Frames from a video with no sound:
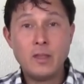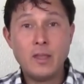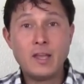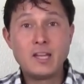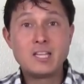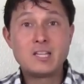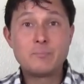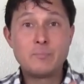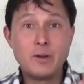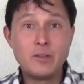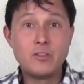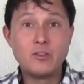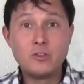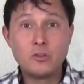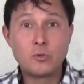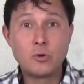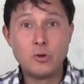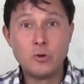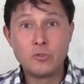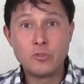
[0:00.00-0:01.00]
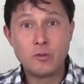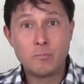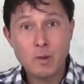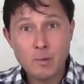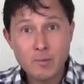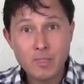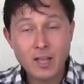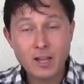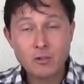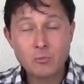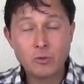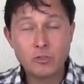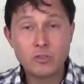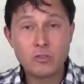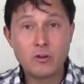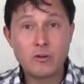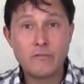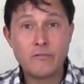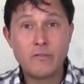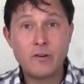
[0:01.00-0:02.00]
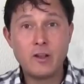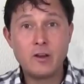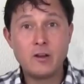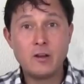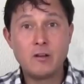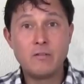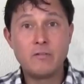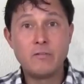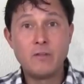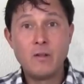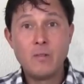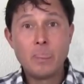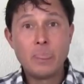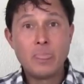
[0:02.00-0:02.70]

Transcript: and spread the truth. And maybe that's what they're afraid of.